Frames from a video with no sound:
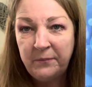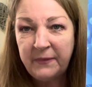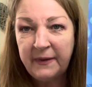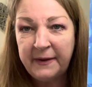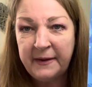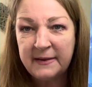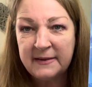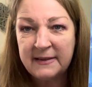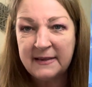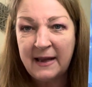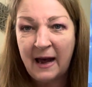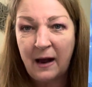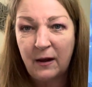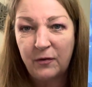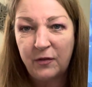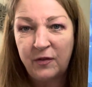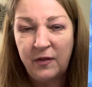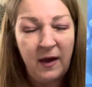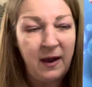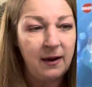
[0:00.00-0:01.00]
is
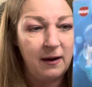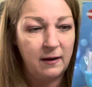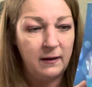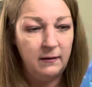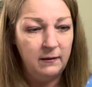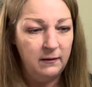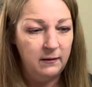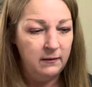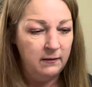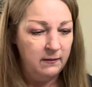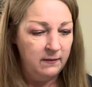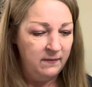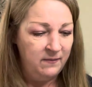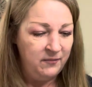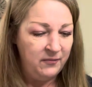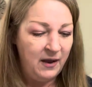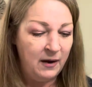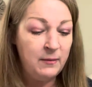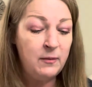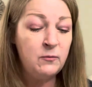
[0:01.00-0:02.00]
that thing.
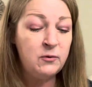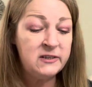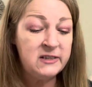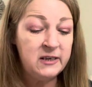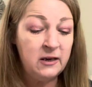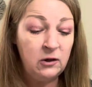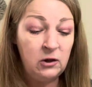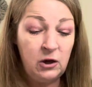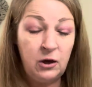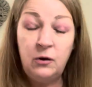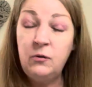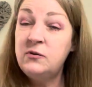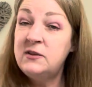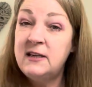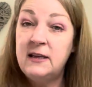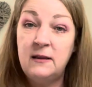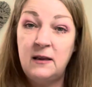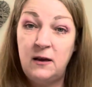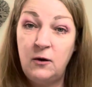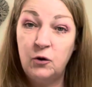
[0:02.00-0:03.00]
I mean, we're still
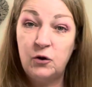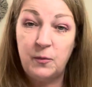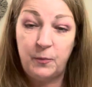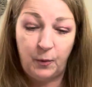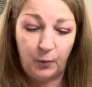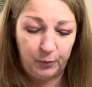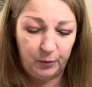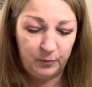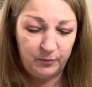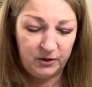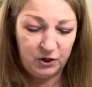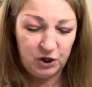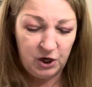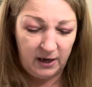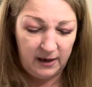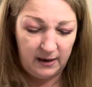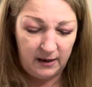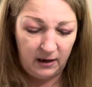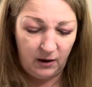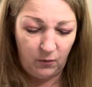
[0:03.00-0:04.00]
using the other bubble
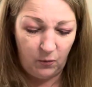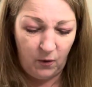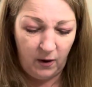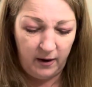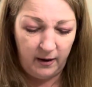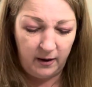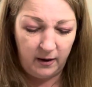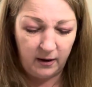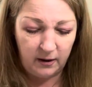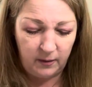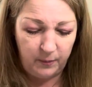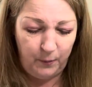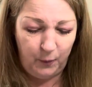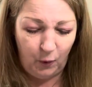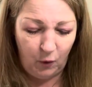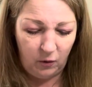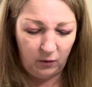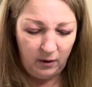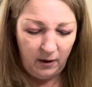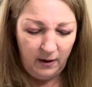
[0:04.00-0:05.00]
machine at work,
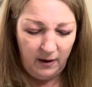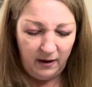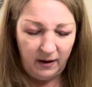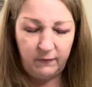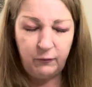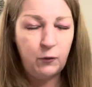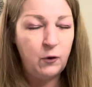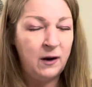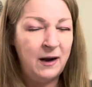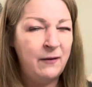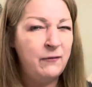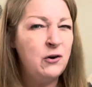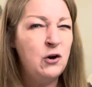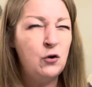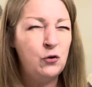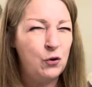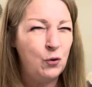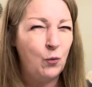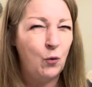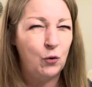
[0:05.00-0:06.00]
but if you can have
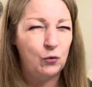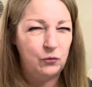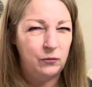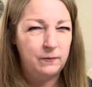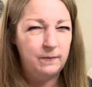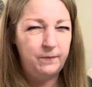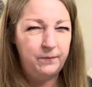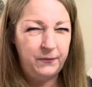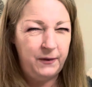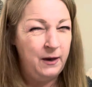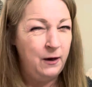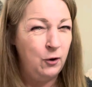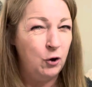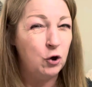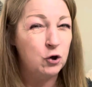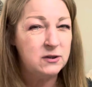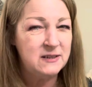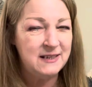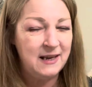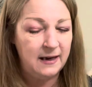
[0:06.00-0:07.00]
another one, you
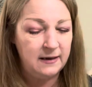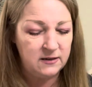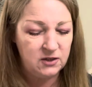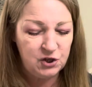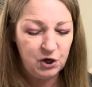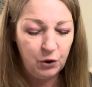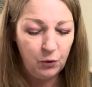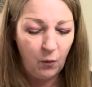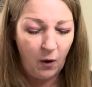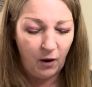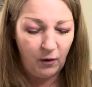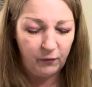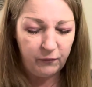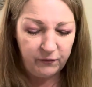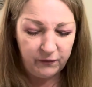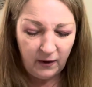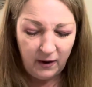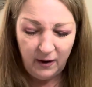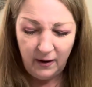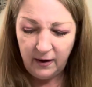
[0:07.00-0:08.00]
know, set two off
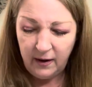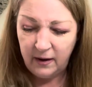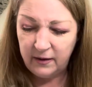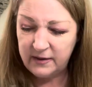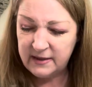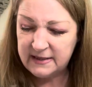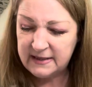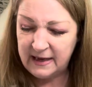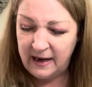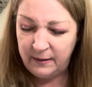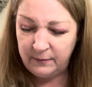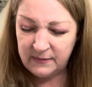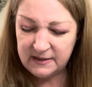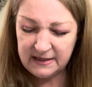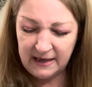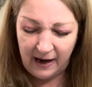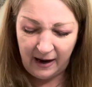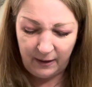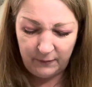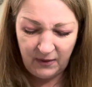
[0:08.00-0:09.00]
at the same
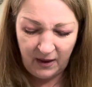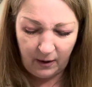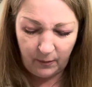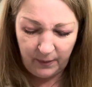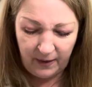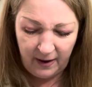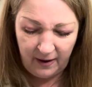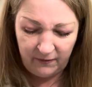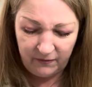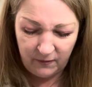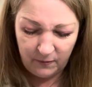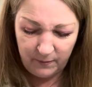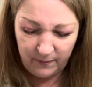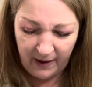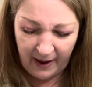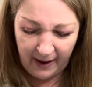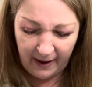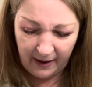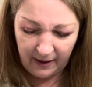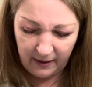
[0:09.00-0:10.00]
time, that'll be even
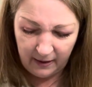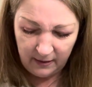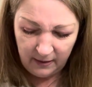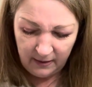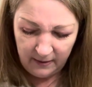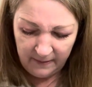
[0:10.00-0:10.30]
better.